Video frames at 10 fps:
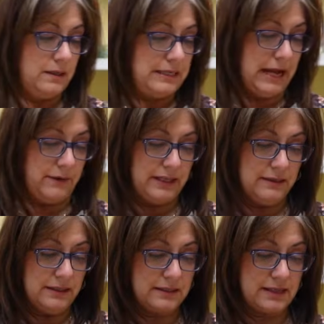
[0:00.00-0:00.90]
Now
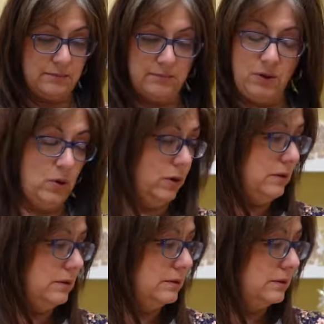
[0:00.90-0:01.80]
in the same
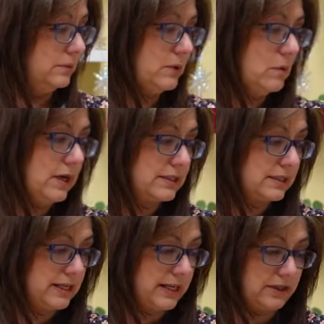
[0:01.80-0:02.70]
bowl, we want
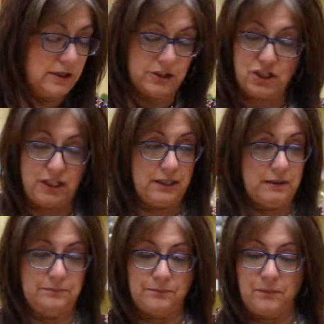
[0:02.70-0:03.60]
to take our
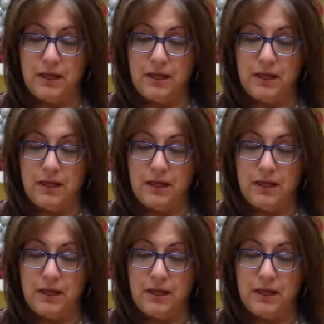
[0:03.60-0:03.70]
chicken.